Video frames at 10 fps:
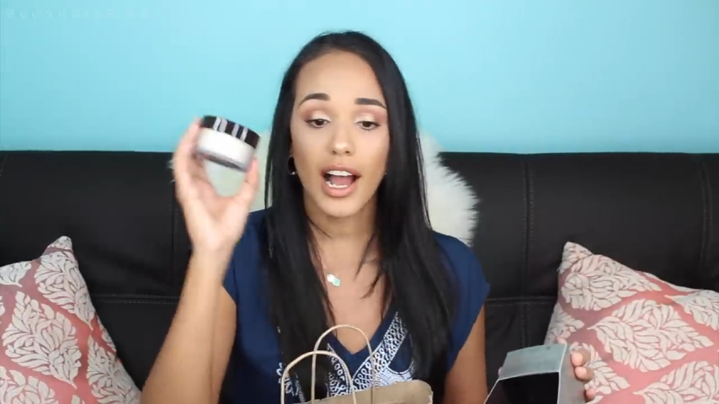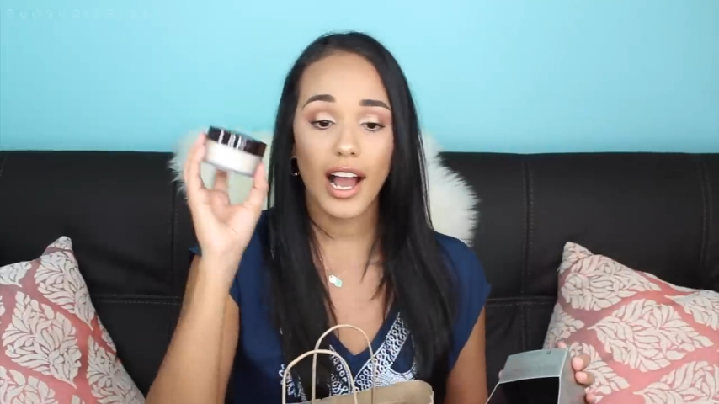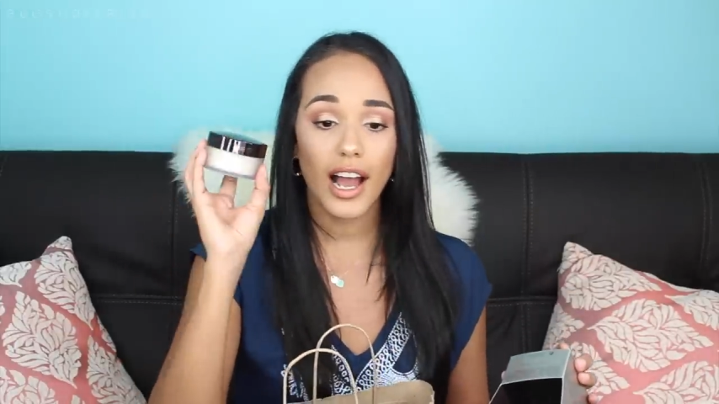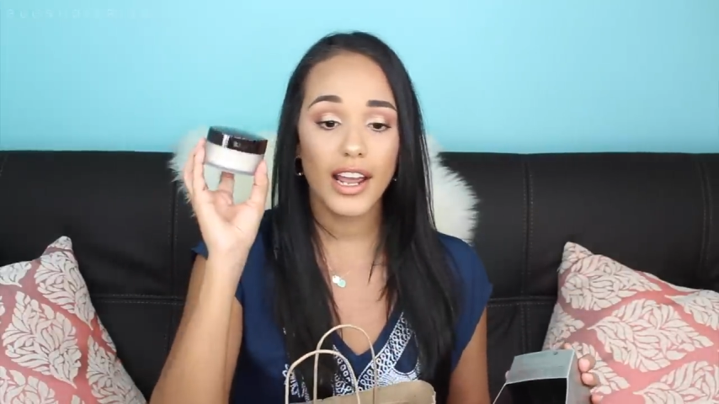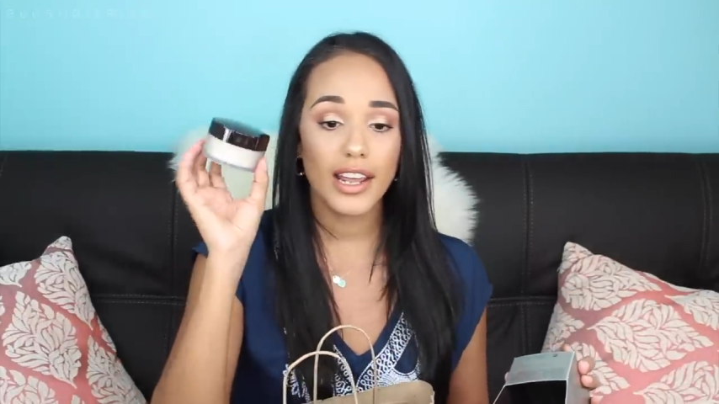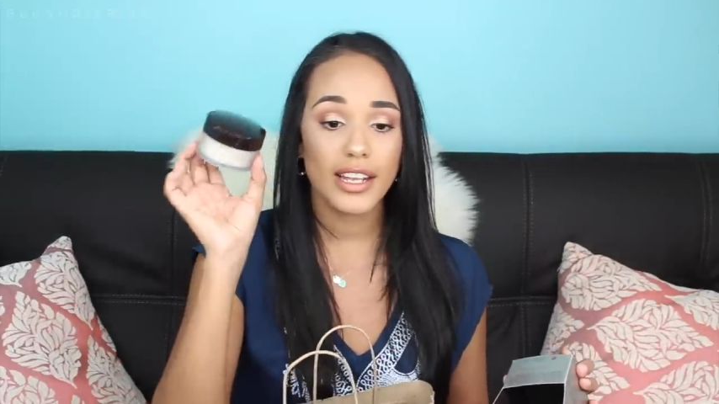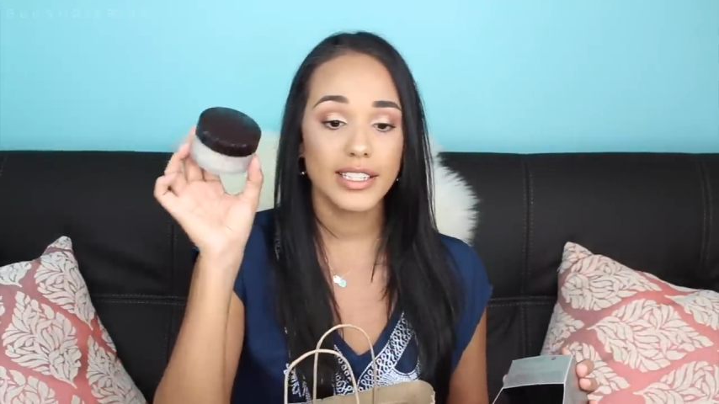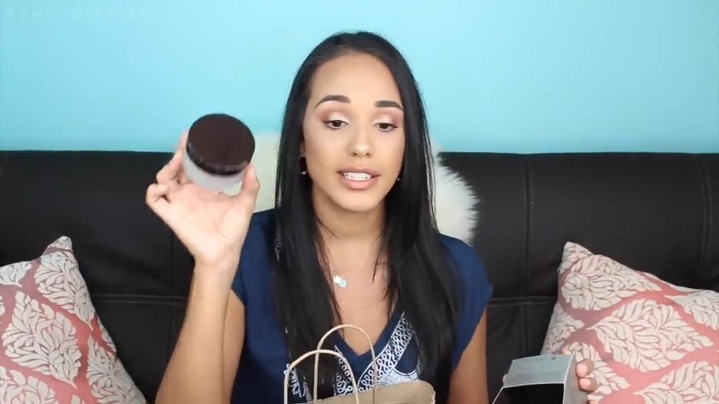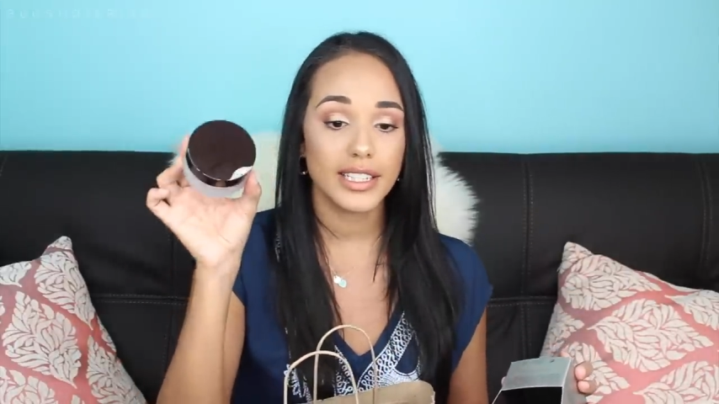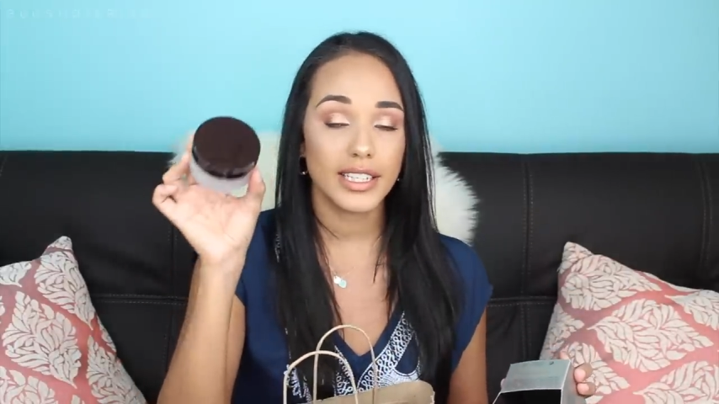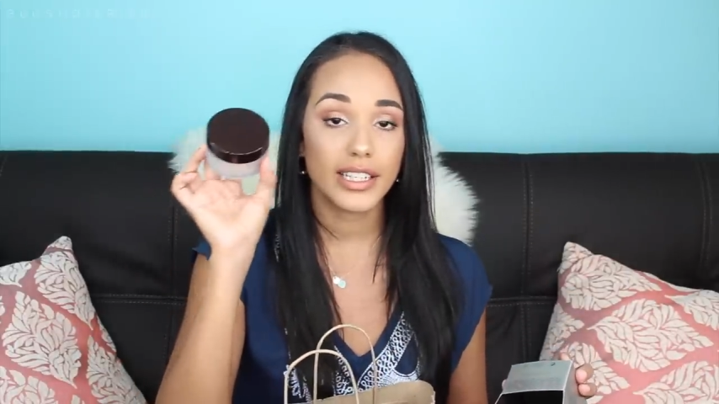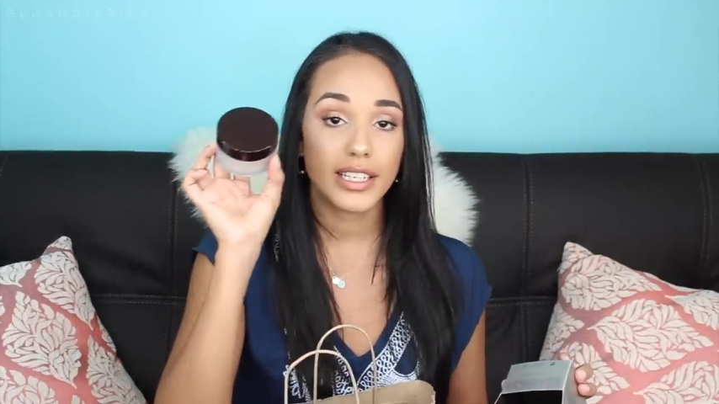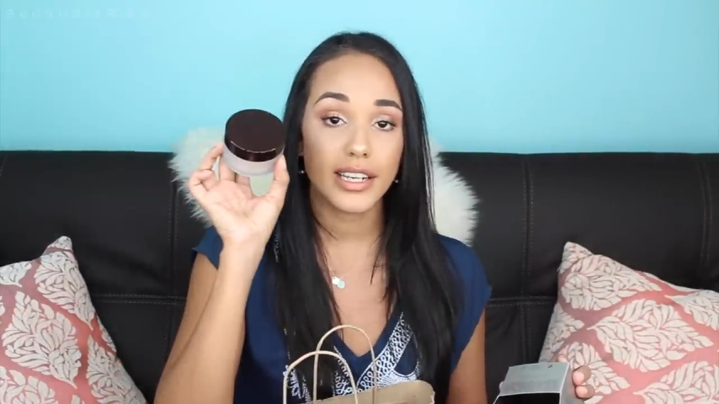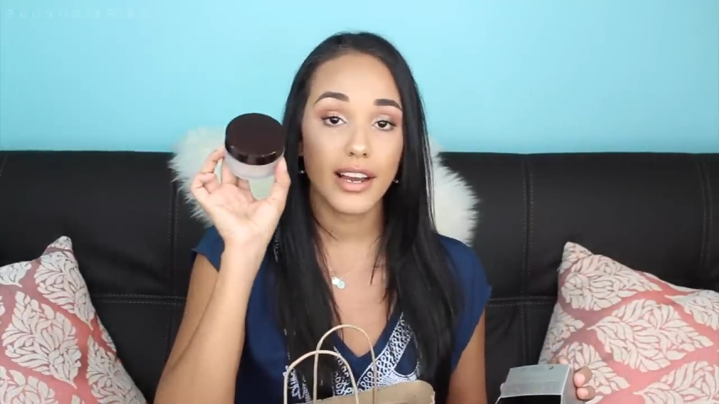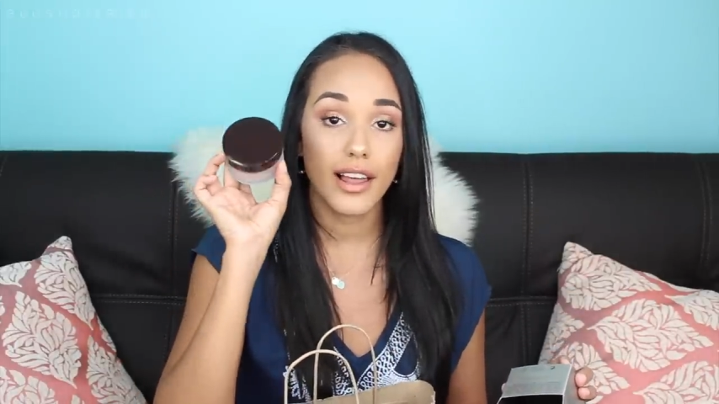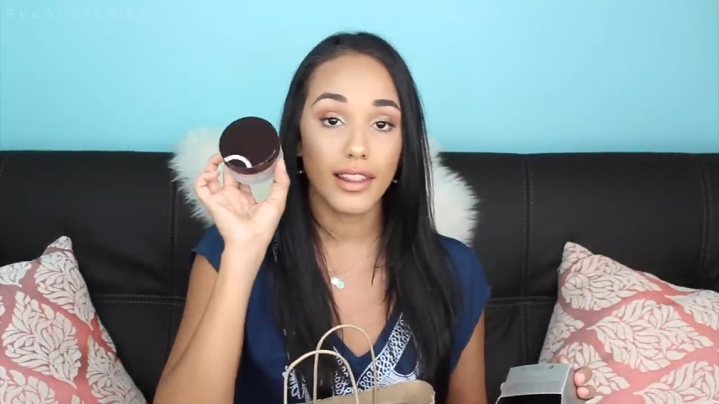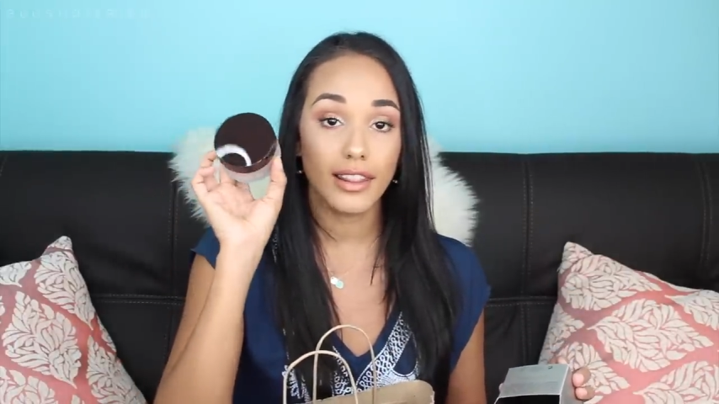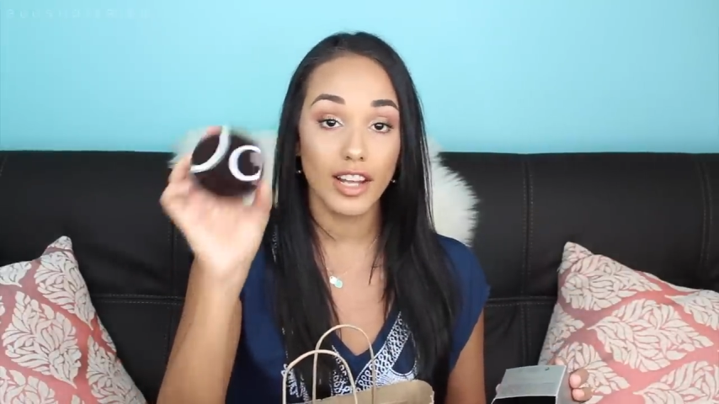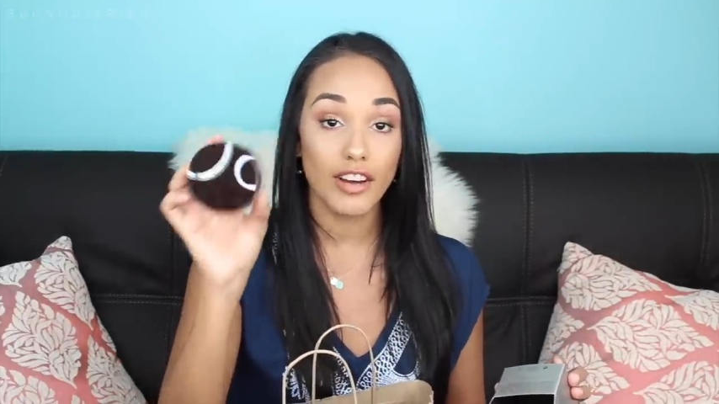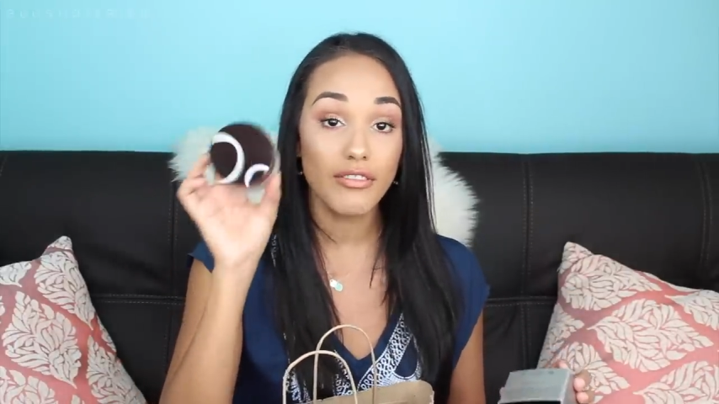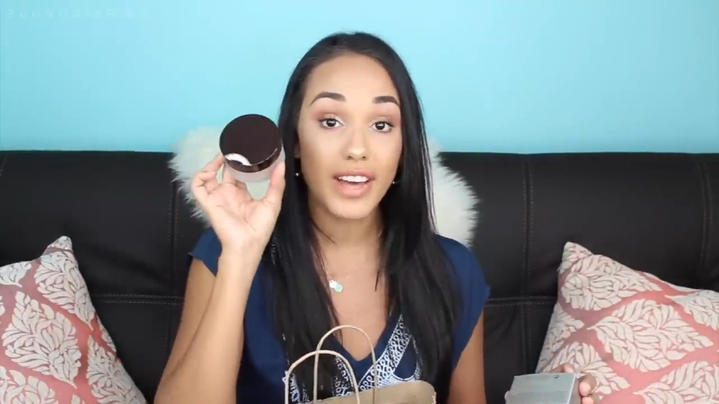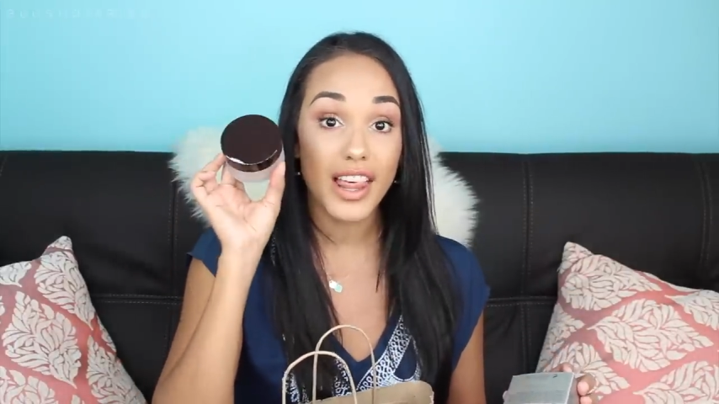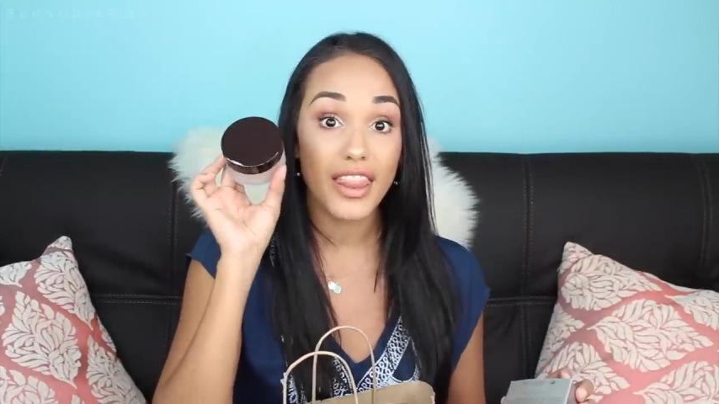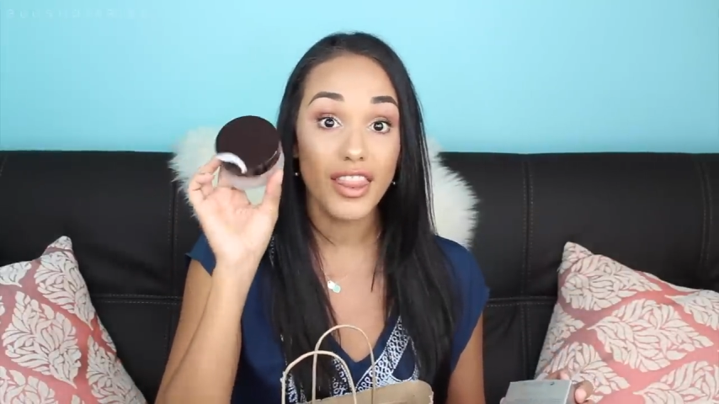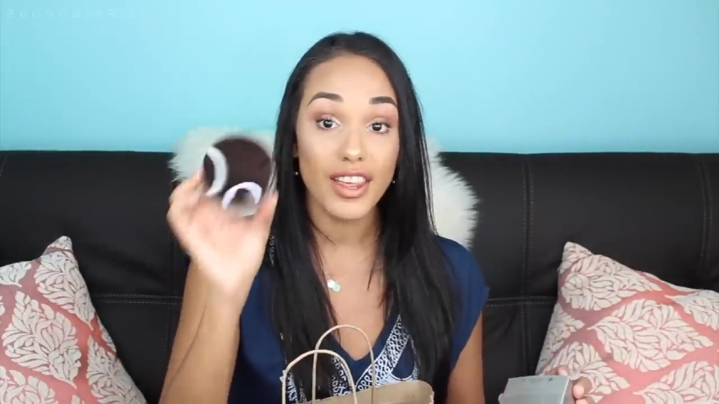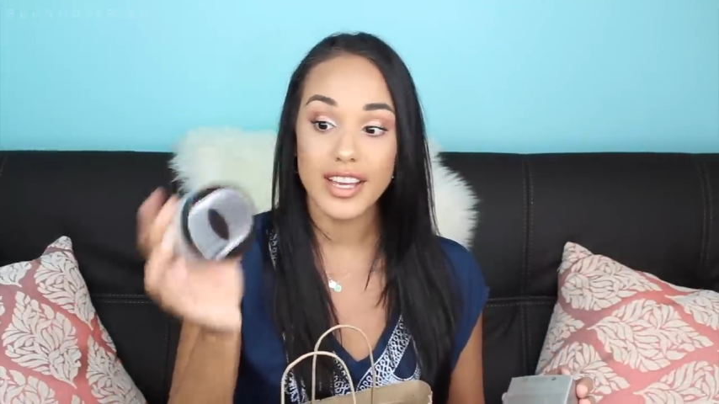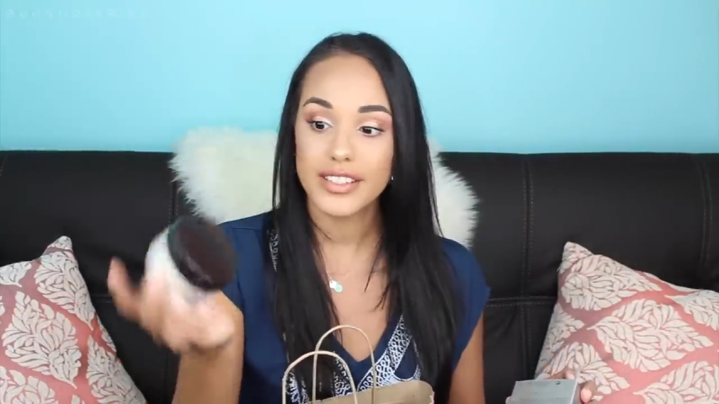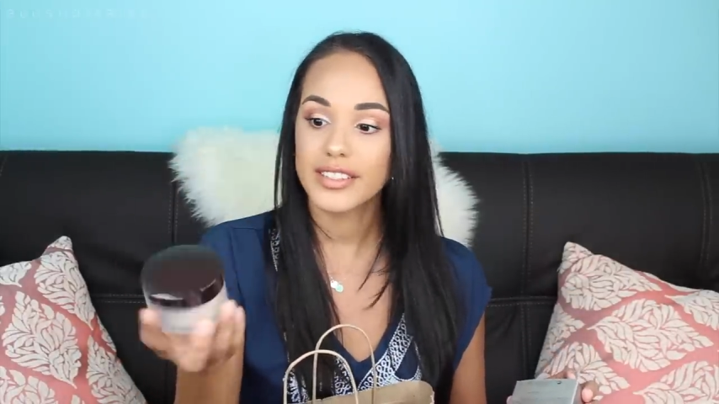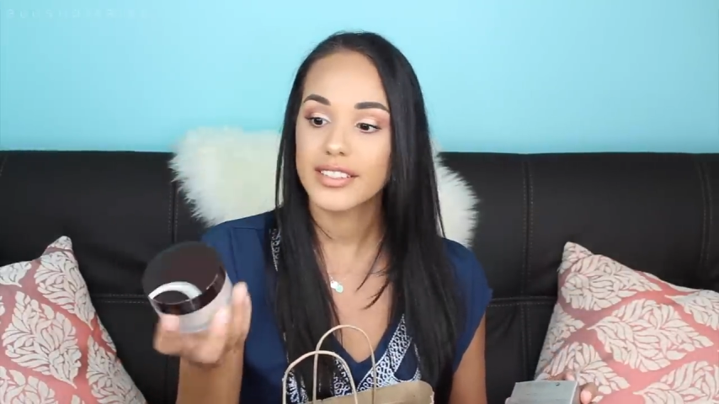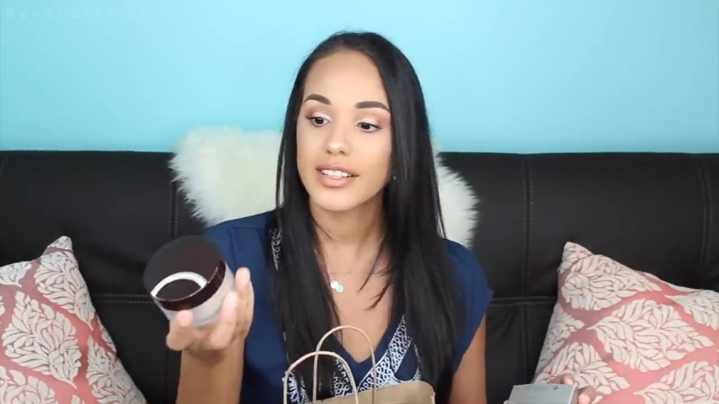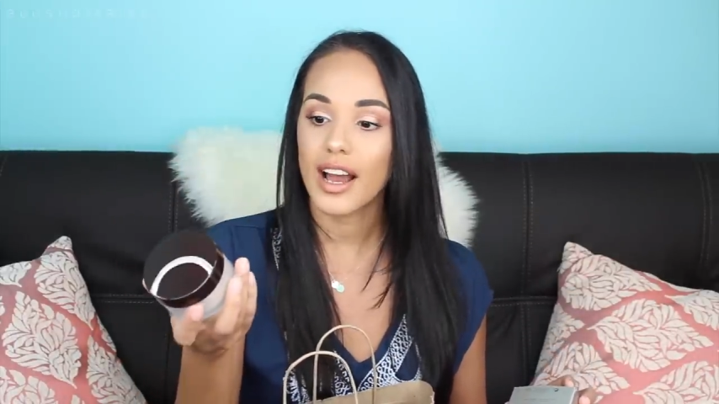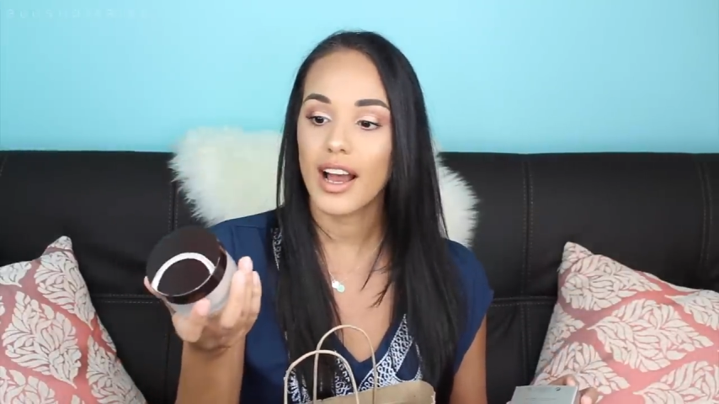I stinking love this.